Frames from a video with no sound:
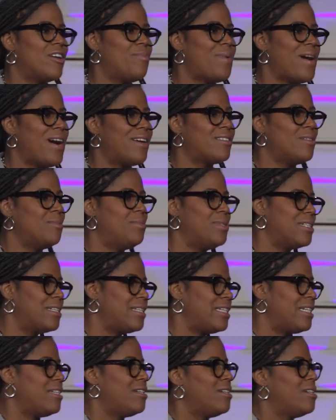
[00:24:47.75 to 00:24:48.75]
of
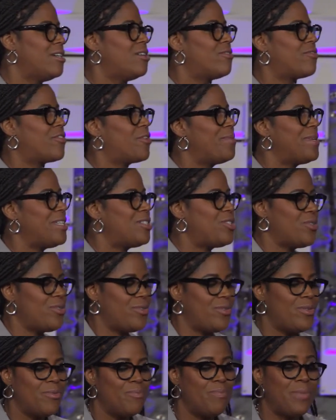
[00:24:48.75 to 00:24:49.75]
possibility for me
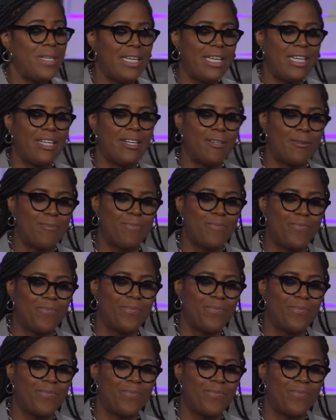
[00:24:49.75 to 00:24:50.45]
to be here.